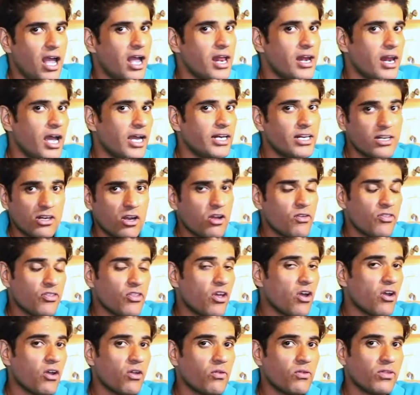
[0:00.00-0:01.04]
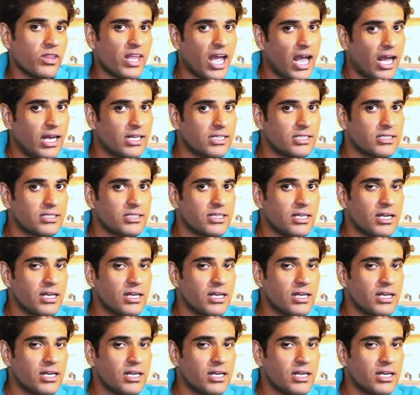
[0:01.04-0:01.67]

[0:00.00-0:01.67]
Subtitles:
and I did not know that